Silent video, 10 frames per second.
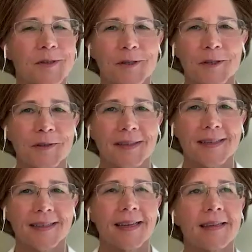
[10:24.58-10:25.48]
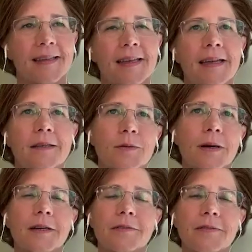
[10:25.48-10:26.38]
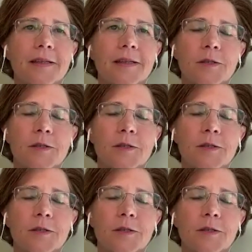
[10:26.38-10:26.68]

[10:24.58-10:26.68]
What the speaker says: Absolutely. And so I love that.